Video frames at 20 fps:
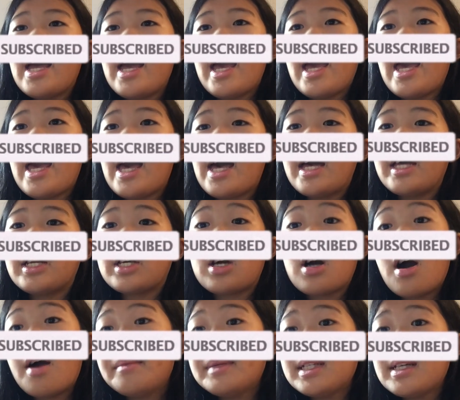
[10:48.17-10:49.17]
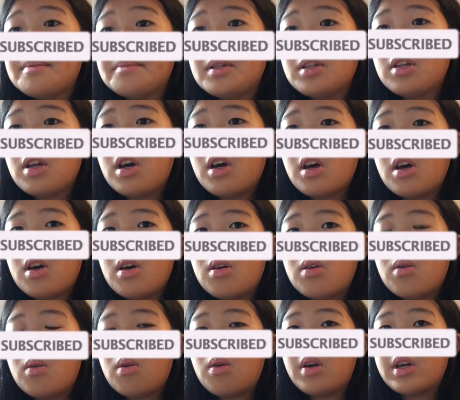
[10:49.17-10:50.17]
And comment down
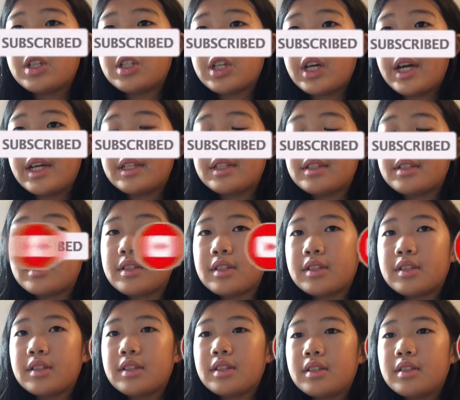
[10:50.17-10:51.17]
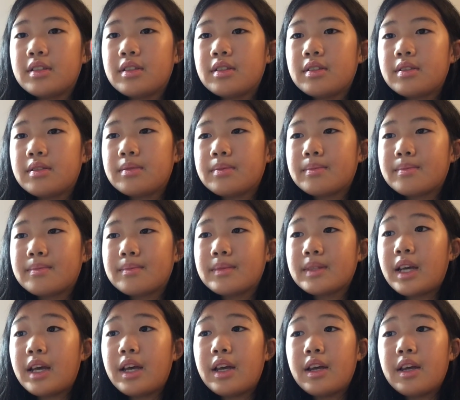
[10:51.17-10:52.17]
below, or just
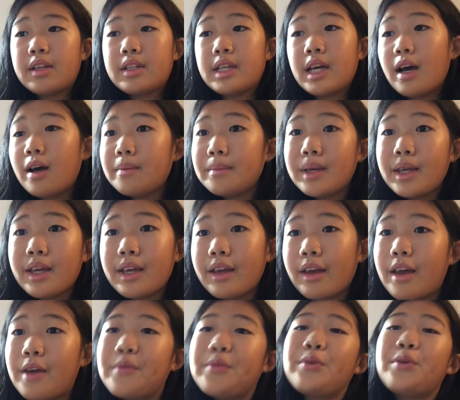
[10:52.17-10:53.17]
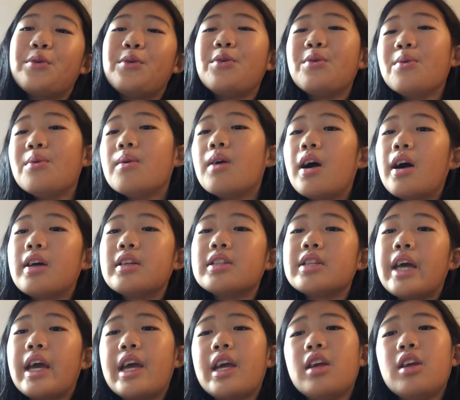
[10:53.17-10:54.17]
tell me if you want
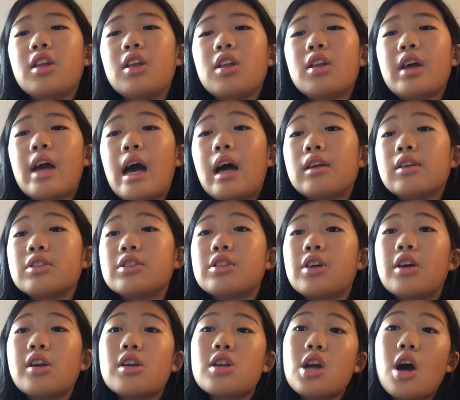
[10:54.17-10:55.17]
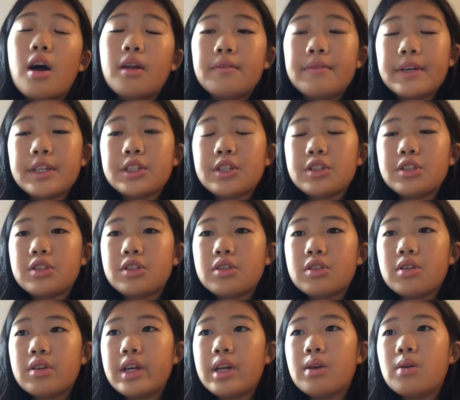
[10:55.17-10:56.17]
how to start a nonfiction
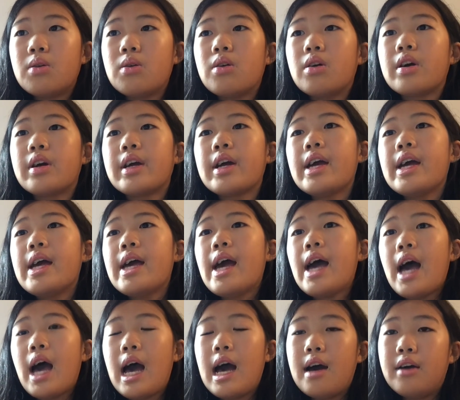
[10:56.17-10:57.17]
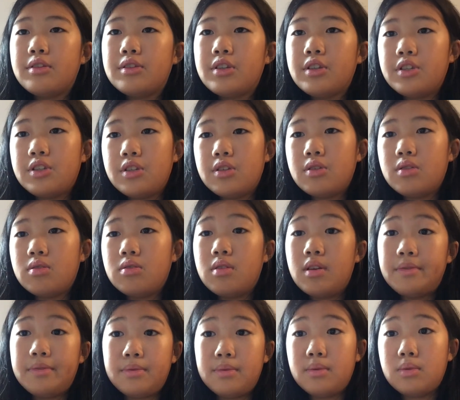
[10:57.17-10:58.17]
story or how to do a
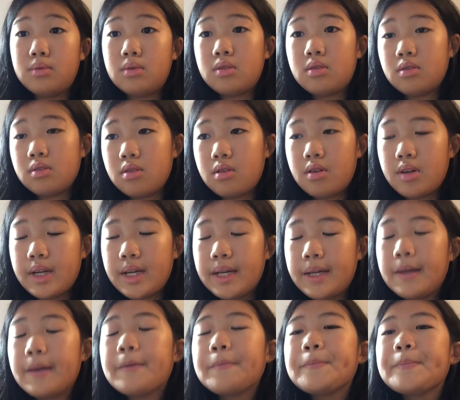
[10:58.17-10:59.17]
full story.